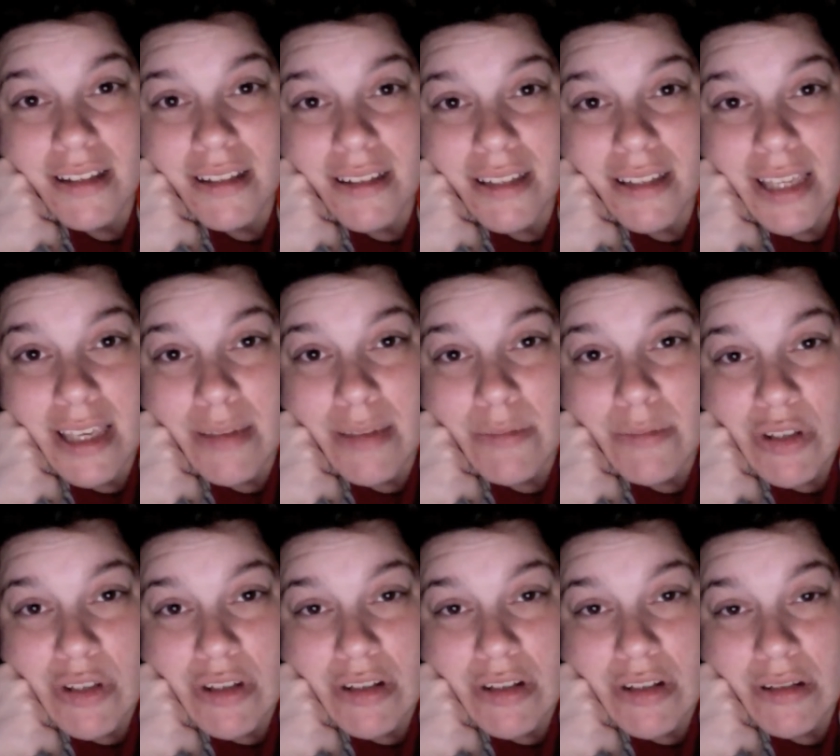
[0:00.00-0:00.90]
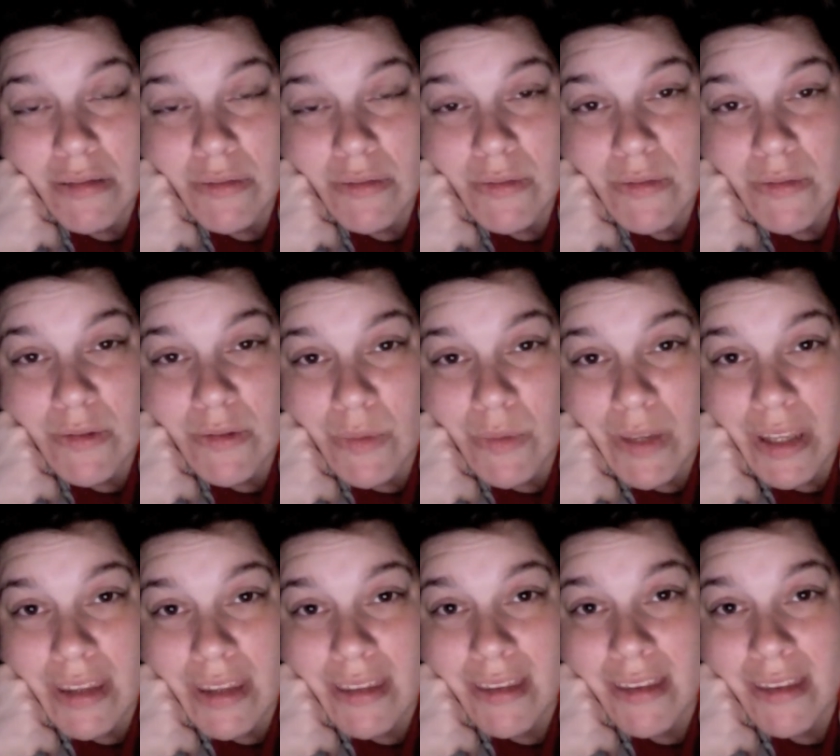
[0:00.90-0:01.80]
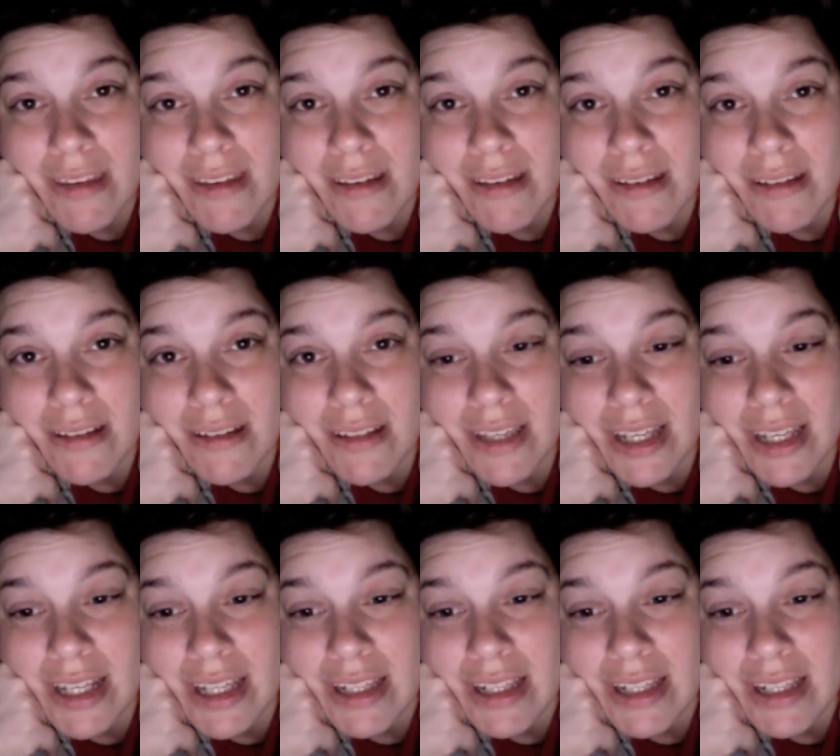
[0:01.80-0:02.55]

came to terms with getting